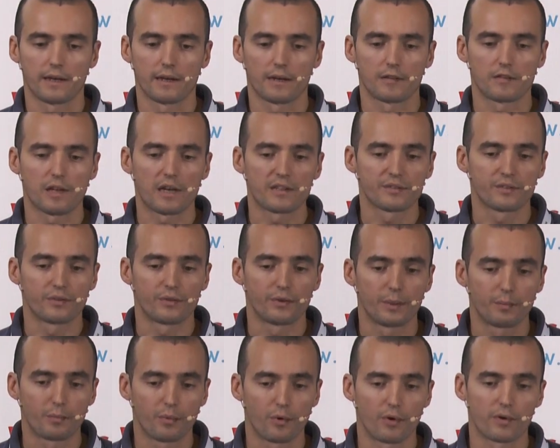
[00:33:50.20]
cluster
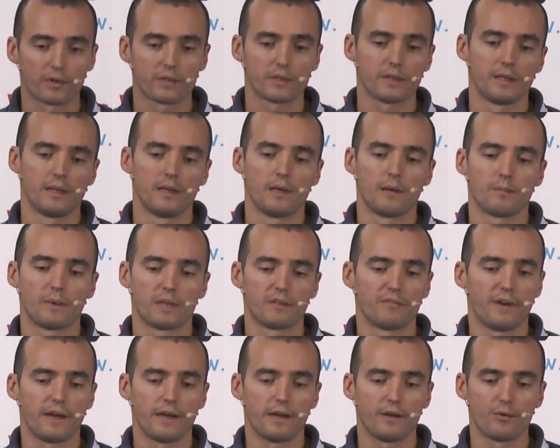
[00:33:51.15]
report,
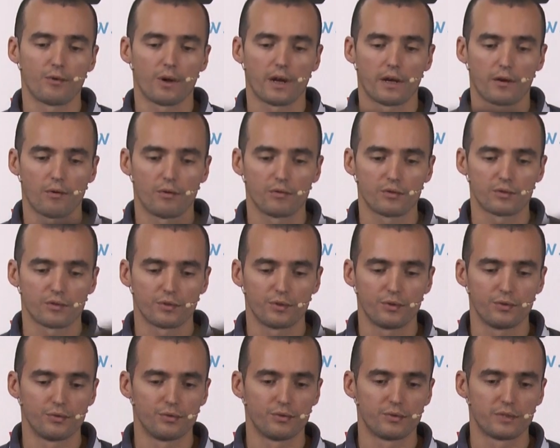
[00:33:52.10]
but then you can also
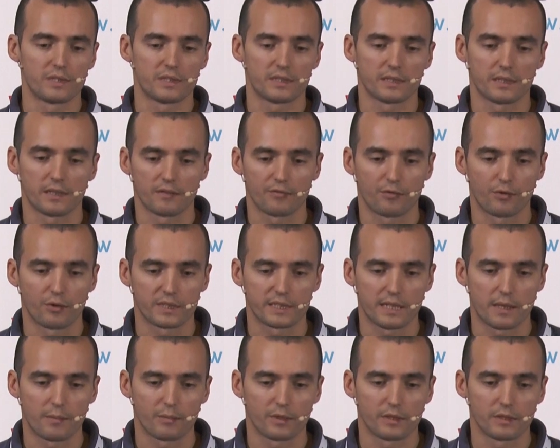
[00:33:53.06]
use, for
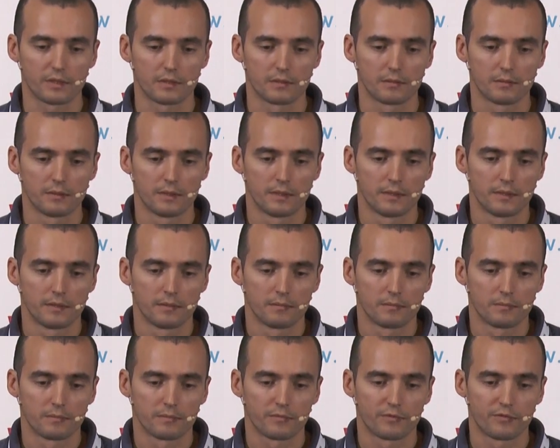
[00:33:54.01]
example,
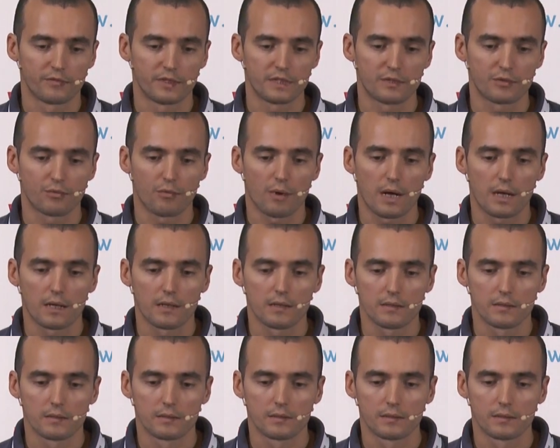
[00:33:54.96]
this one.